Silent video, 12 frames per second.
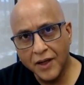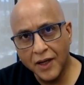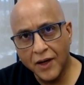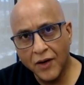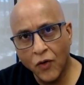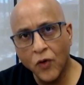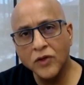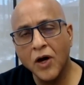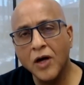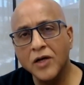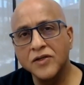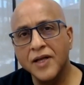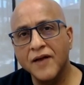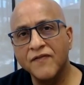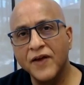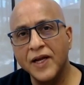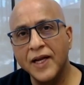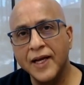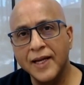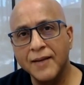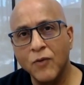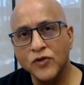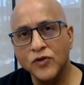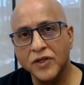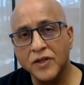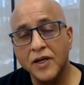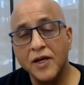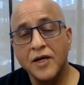hold on to that feeling and emotion.